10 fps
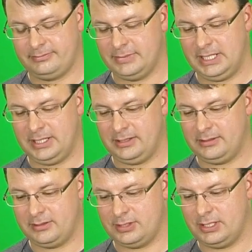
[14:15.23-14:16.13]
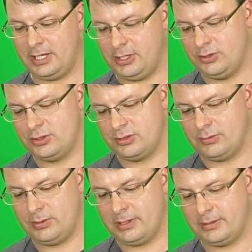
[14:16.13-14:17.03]
There's a lot of uses
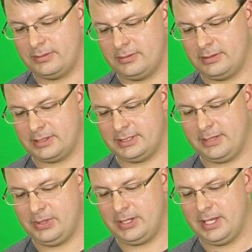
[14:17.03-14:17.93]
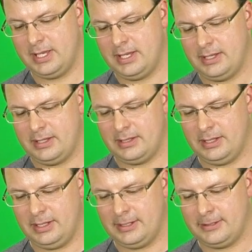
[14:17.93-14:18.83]
for it, like I said,
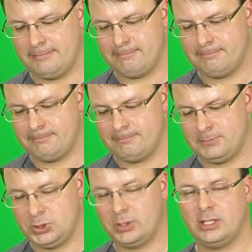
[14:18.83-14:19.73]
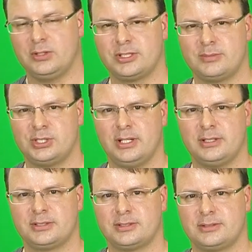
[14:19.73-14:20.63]
but doing close-up
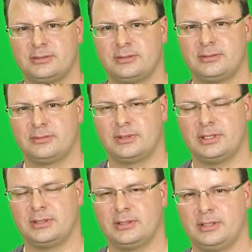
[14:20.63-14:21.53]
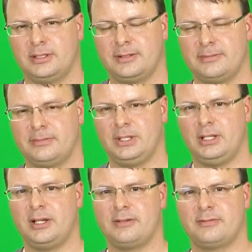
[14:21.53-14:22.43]
shots, a
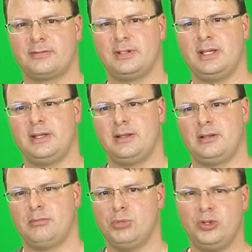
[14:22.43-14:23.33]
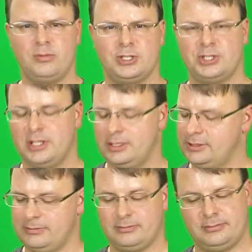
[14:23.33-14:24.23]
lot of movement
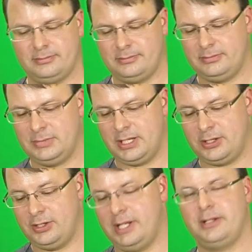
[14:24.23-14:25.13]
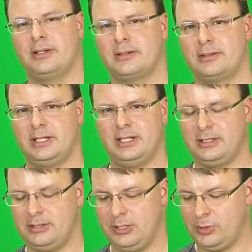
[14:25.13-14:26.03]
shots, not a good idea.
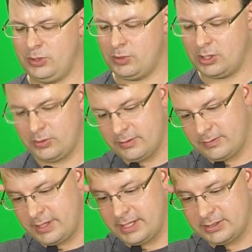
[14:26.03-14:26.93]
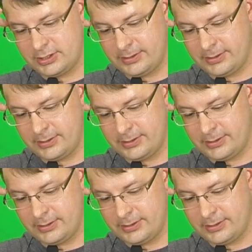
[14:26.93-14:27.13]
It wouldn't work well for that.